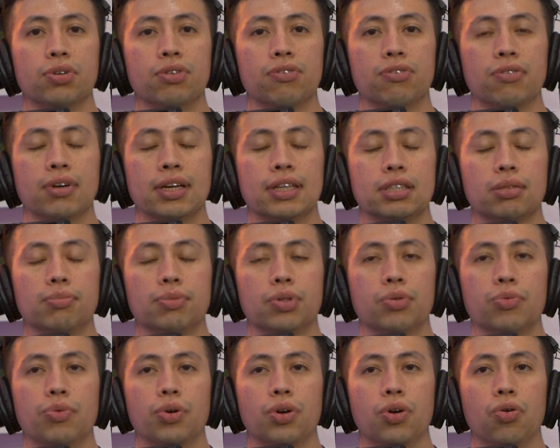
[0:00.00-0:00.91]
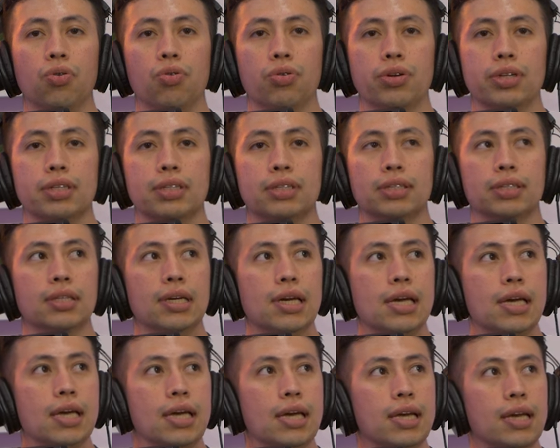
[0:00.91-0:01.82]
Beautiful night to be recording.
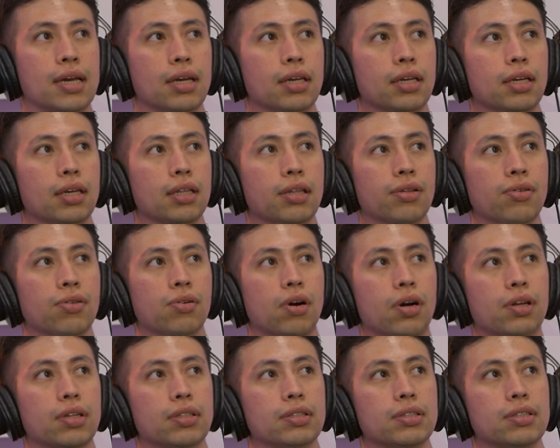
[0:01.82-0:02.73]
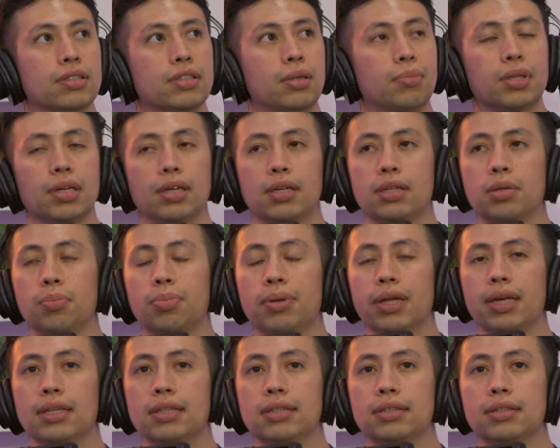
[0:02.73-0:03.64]
A little something on the
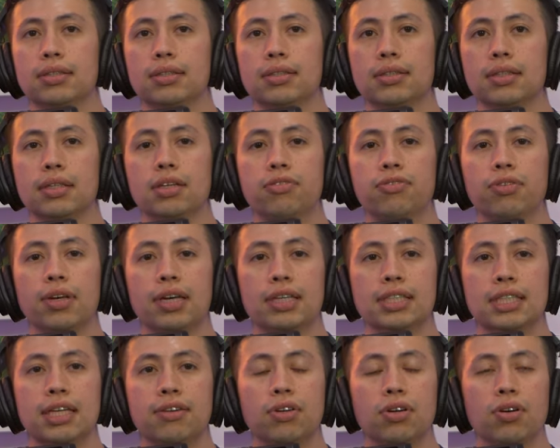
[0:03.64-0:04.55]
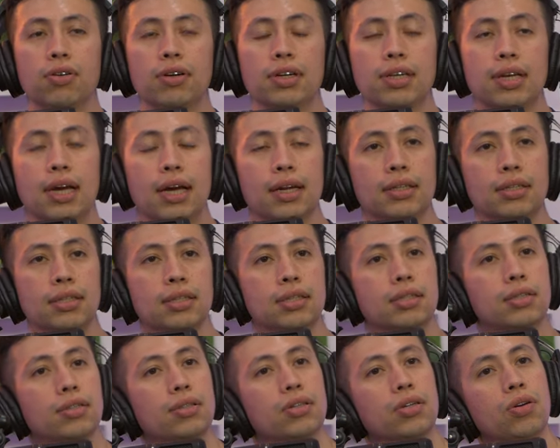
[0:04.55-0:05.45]
playlist. If you guys haven't already added,
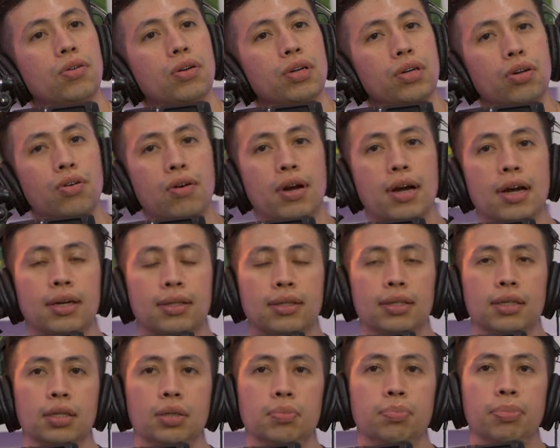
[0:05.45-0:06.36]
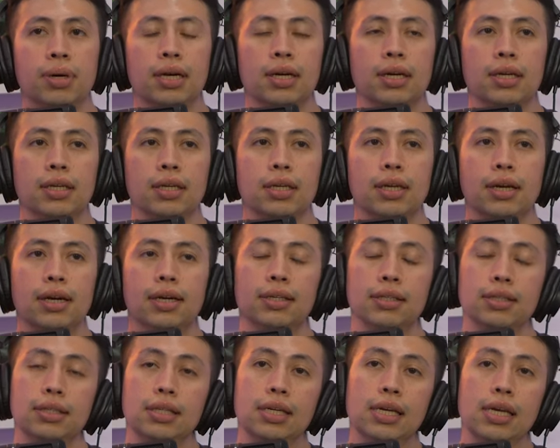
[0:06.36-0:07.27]
go ahead and go add the Para
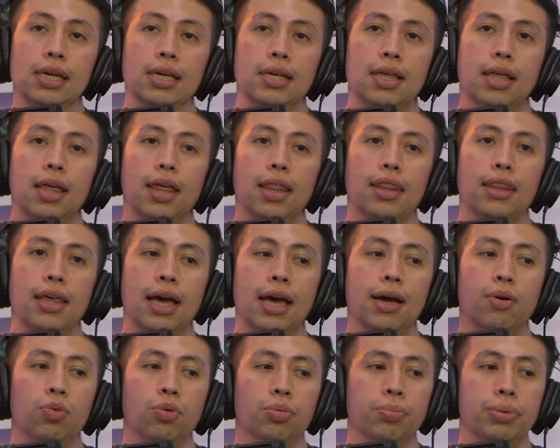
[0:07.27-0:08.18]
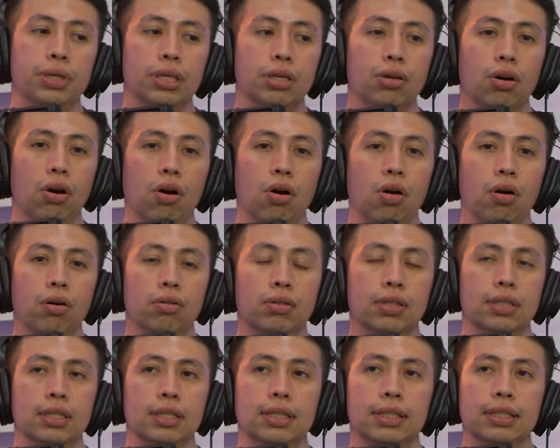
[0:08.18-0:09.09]
Hanguear. That will be all
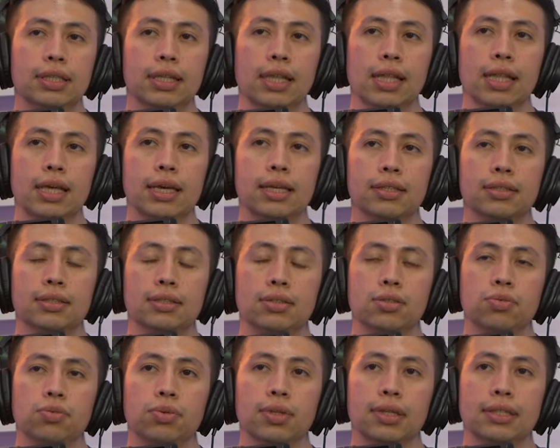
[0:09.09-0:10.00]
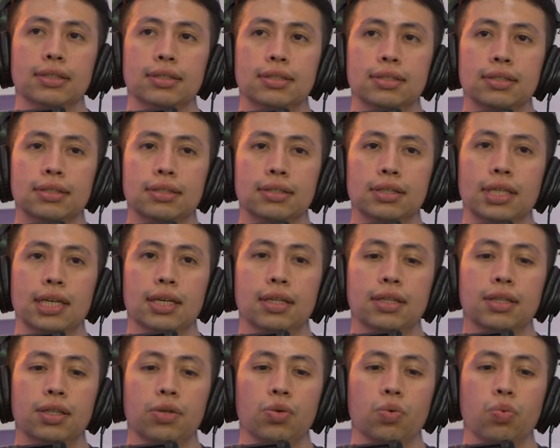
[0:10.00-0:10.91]
the latest releases
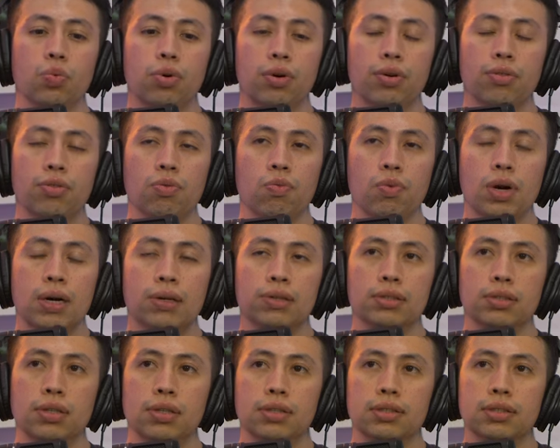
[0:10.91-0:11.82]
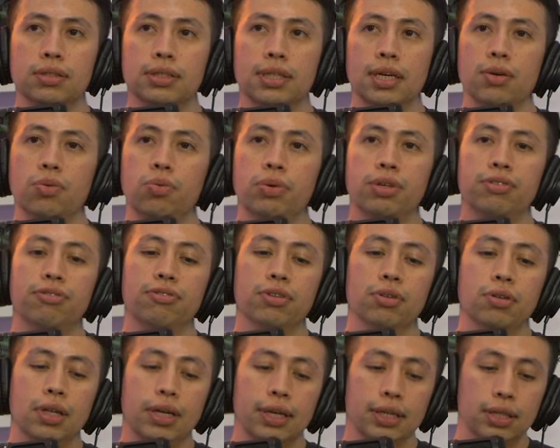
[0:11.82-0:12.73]
and the worthwhile songs that we
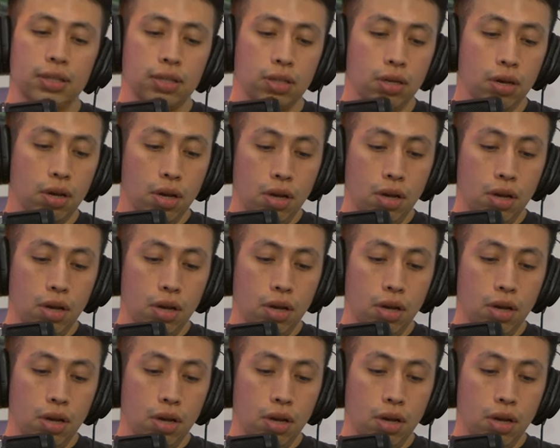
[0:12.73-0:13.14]
feel like